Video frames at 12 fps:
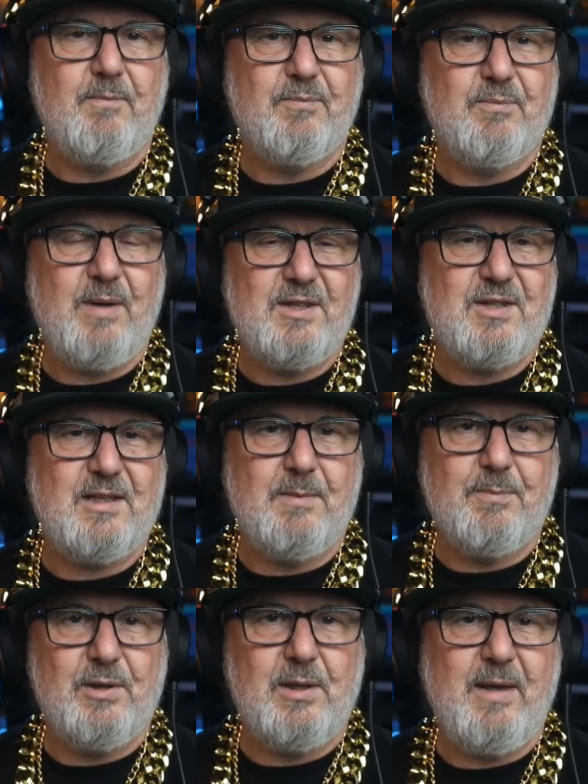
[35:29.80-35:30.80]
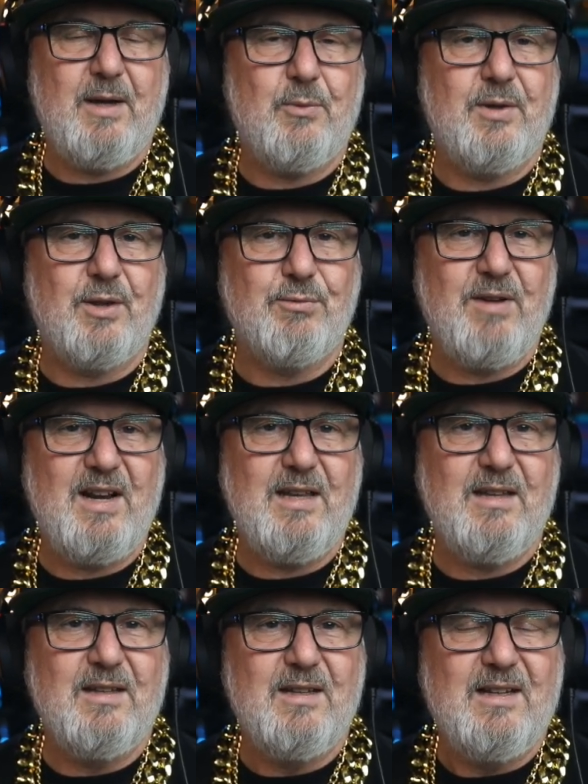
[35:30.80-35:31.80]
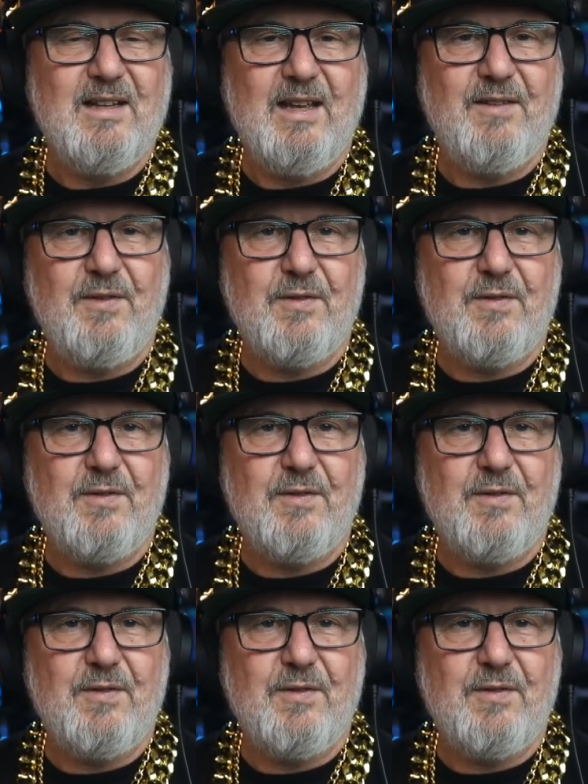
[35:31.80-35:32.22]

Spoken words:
basically pull them out while they're running. If